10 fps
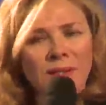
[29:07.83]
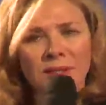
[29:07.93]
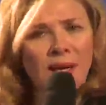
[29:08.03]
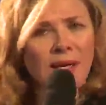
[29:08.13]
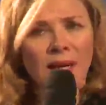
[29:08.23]
a
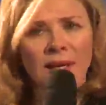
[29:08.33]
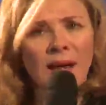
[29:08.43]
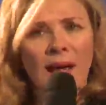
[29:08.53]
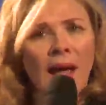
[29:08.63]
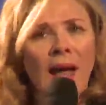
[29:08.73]
decade
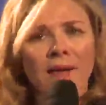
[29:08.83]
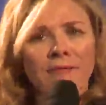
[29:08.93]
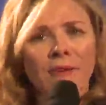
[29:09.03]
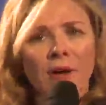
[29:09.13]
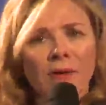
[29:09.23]
and a
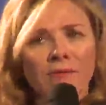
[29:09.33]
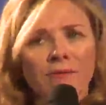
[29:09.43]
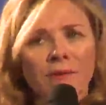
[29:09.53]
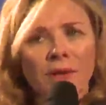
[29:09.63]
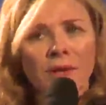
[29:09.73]
half
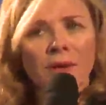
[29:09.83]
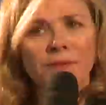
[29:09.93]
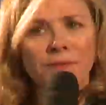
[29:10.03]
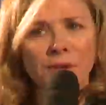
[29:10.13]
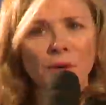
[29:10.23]
of
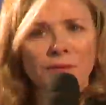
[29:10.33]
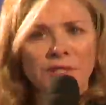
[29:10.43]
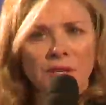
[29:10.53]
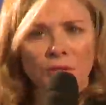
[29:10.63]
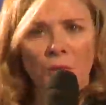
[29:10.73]
fear of
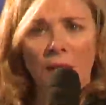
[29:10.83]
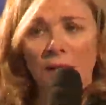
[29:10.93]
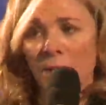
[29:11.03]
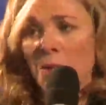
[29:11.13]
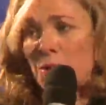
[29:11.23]

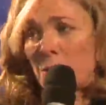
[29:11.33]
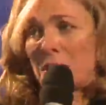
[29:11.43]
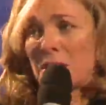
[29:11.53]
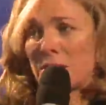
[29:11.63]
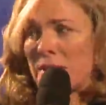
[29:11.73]
sexuality, mostly
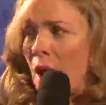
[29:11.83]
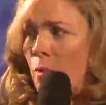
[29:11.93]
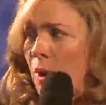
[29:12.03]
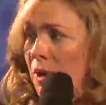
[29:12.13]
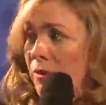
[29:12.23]
because of the
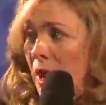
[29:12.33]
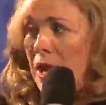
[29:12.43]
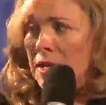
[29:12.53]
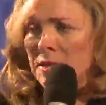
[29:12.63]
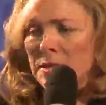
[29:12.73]
outbreak of
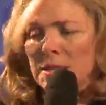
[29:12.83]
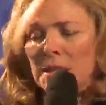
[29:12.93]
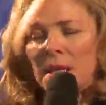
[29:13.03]
AIDS,